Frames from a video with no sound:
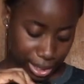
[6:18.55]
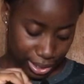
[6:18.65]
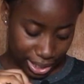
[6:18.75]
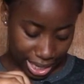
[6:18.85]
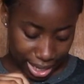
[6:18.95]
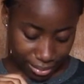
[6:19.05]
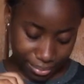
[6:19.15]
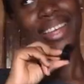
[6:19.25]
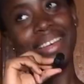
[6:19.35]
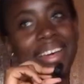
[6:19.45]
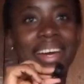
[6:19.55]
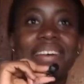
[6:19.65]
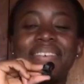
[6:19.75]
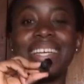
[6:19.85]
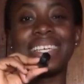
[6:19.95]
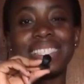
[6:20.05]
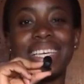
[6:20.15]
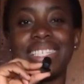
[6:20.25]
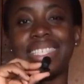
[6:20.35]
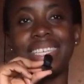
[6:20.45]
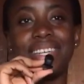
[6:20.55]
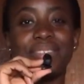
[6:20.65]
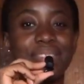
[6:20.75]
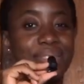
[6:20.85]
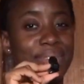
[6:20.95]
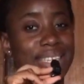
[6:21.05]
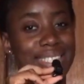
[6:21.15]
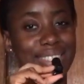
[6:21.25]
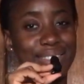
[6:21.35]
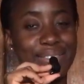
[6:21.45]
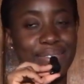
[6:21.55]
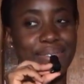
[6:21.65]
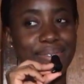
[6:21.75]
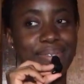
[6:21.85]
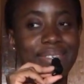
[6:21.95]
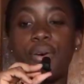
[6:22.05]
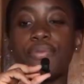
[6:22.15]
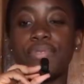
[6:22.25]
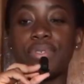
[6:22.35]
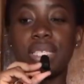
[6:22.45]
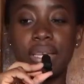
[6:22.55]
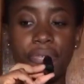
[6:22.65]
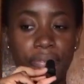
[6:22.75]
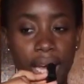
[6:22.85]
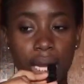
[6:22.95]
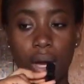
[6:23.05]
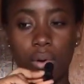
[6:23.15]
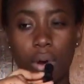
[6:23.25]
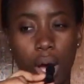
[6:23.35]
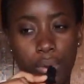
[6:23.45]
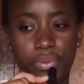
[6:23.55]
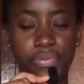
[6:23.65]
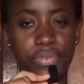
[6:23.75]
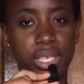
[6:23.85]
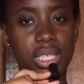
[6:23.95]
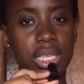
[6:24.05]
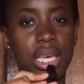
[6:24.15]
So yeah, I'm really excited, and also when it's in school, off to the final outfit.